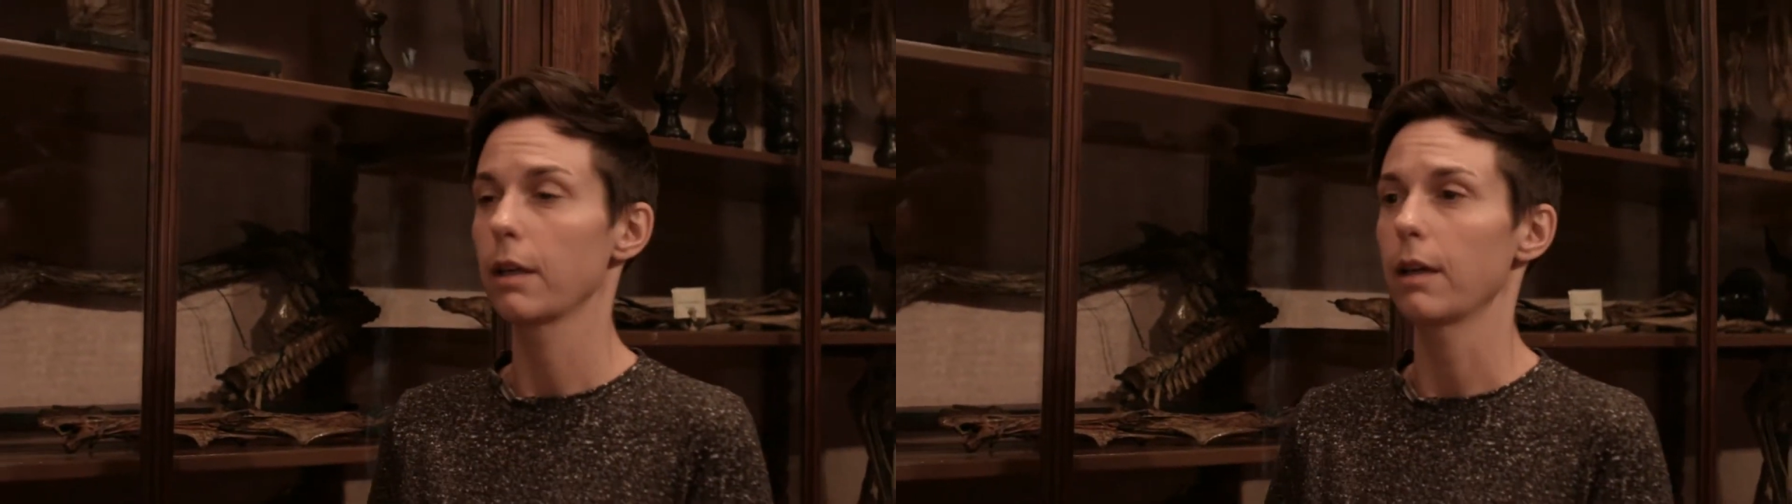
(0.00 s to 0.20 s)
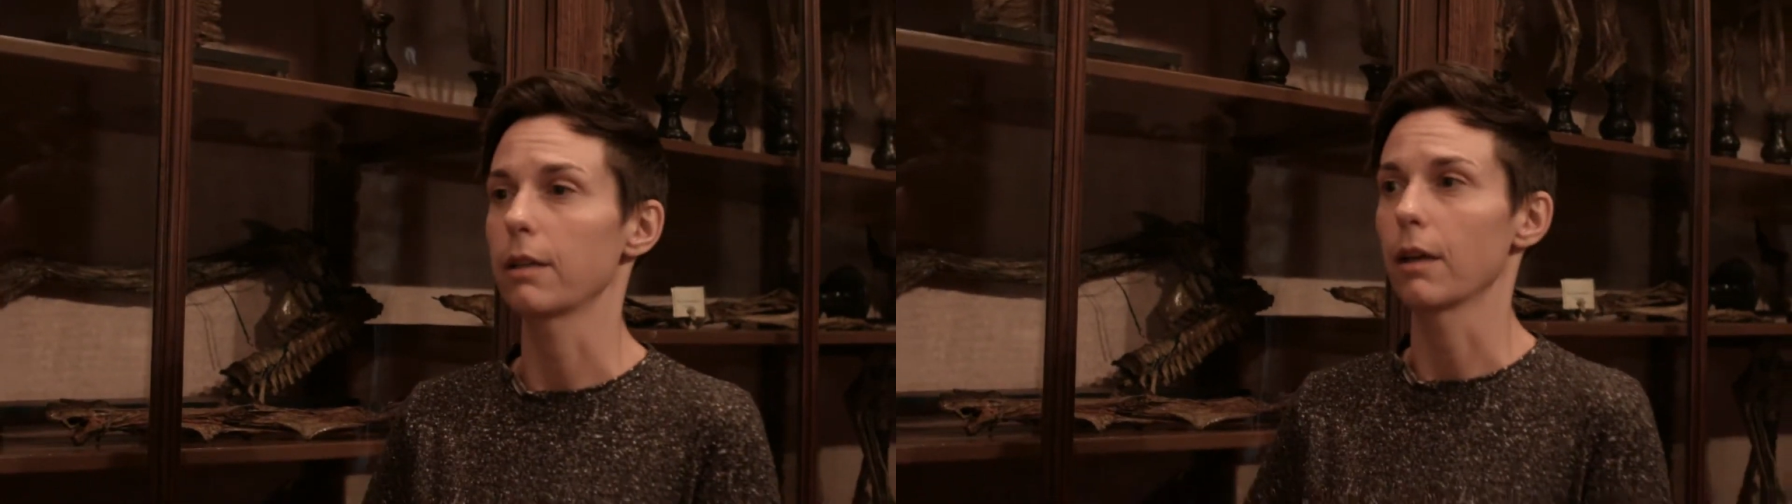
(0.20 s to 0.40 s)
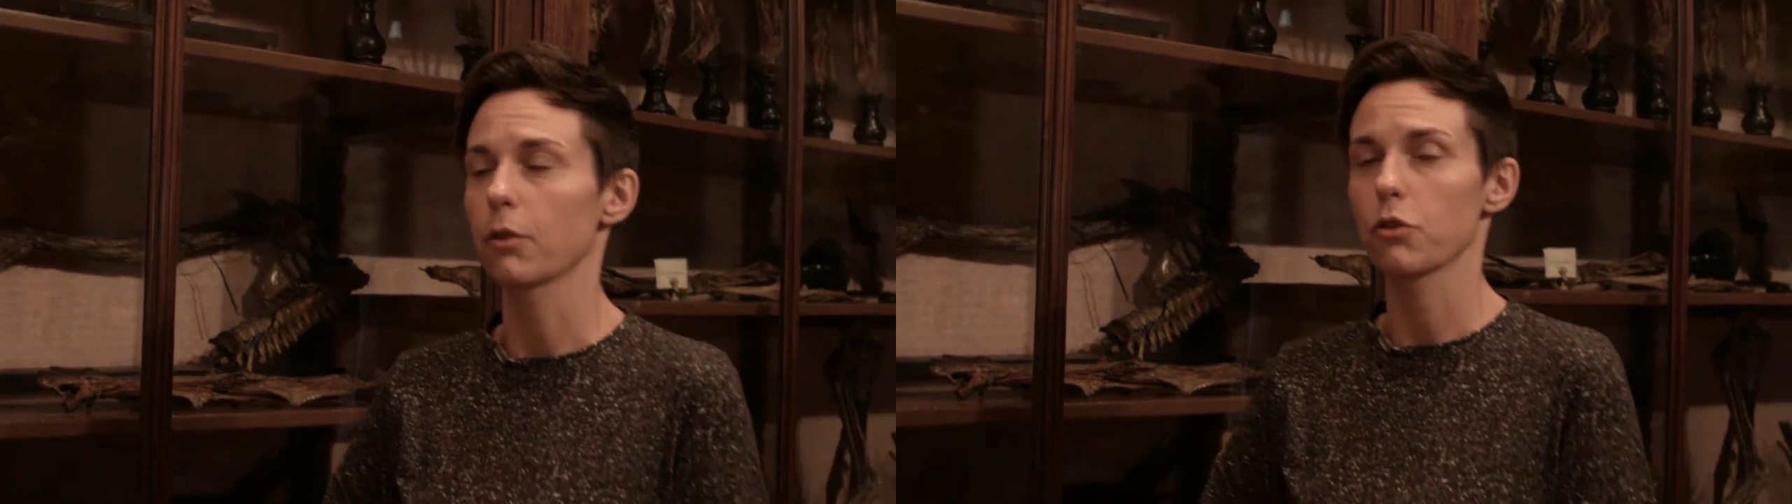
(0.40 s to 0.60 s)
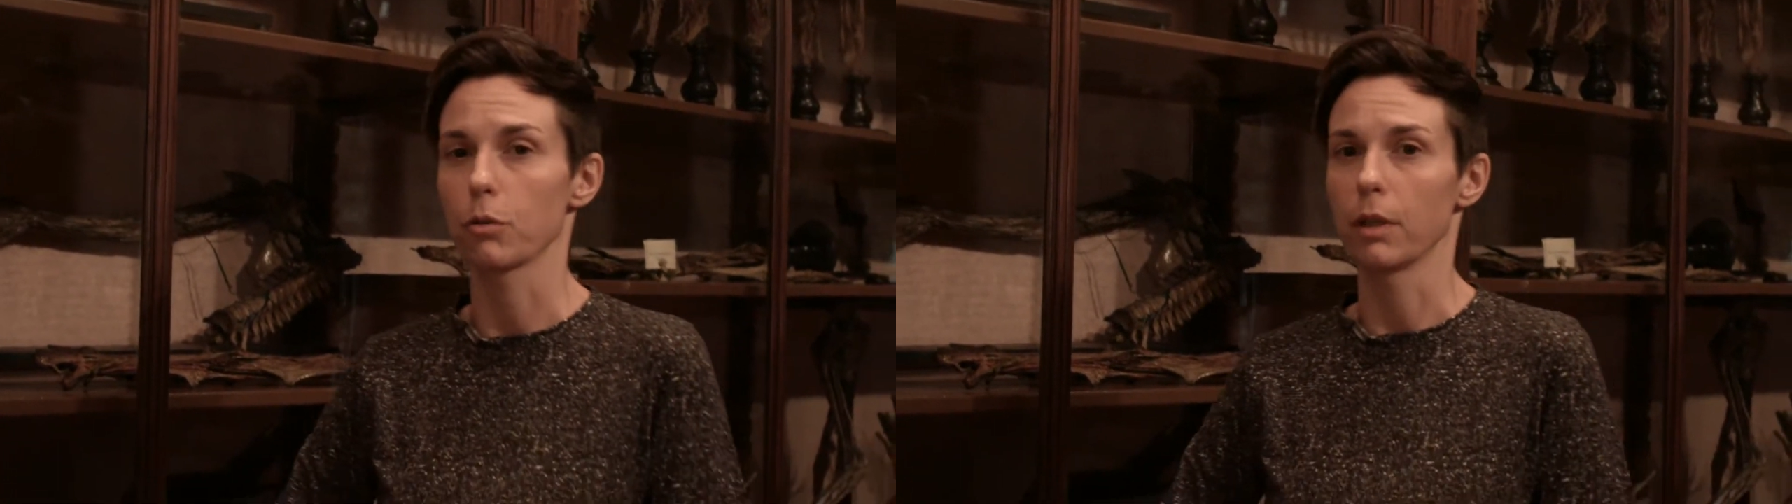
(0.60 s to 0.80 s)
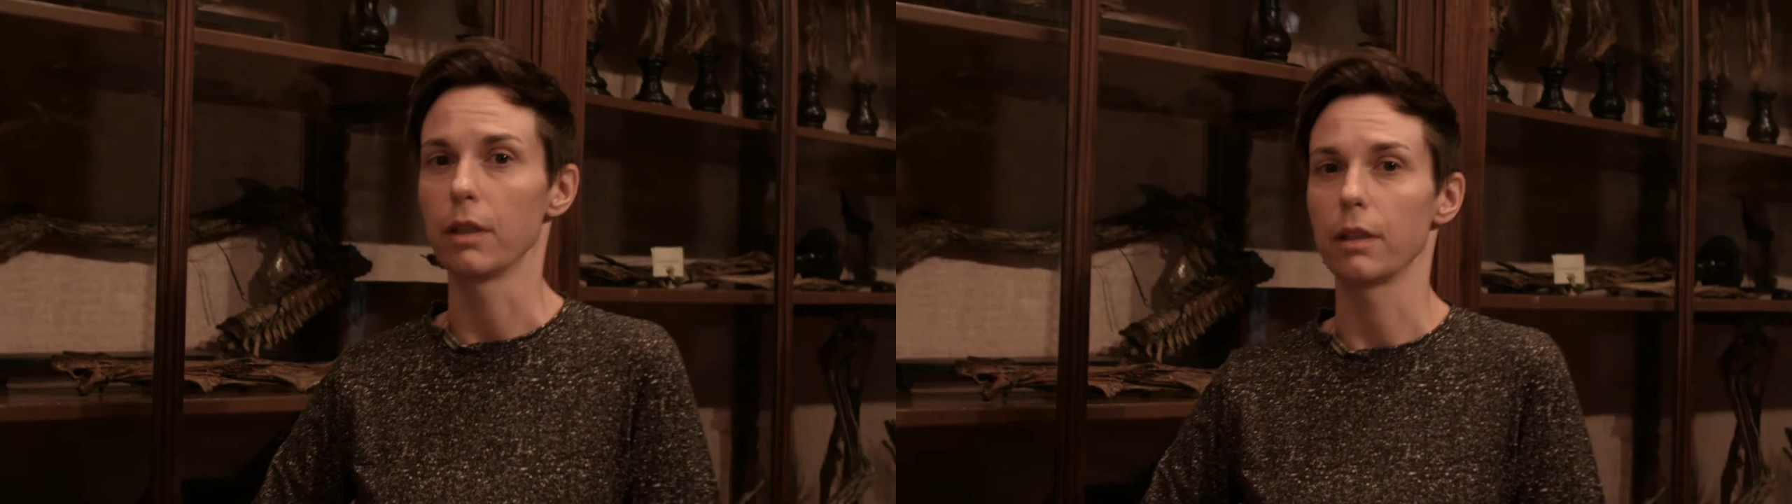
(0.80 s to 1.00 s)
can
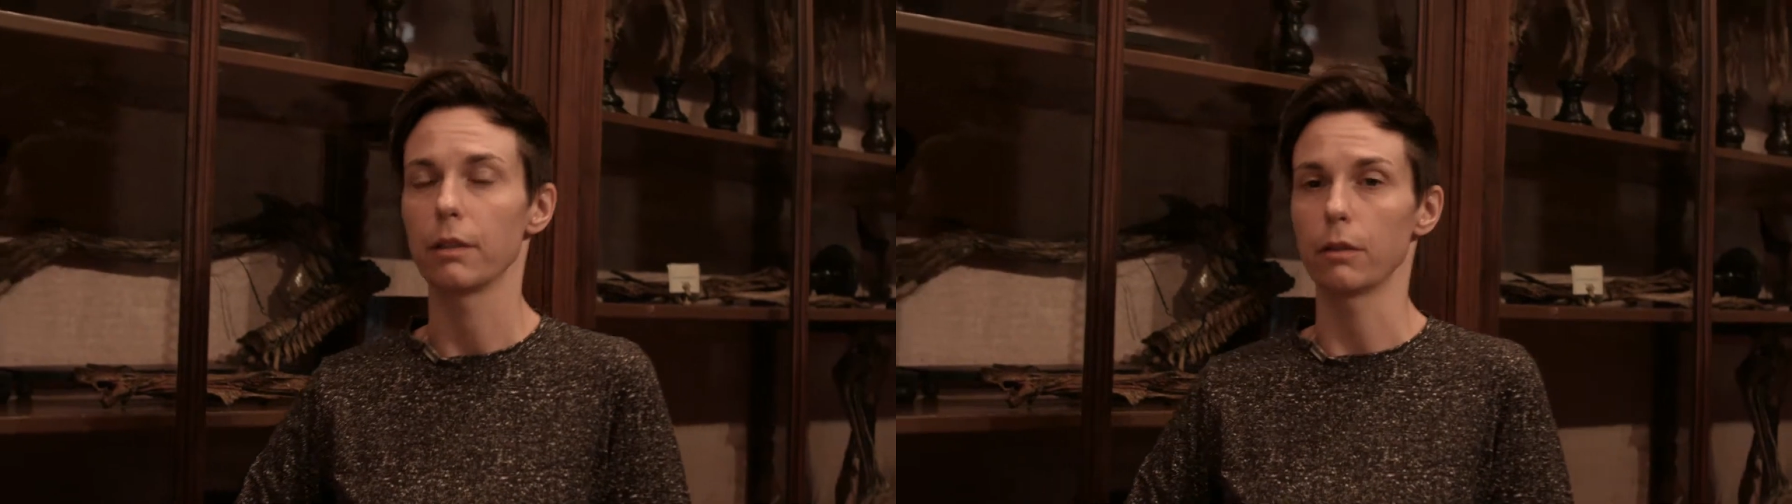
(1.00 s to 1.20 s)
actually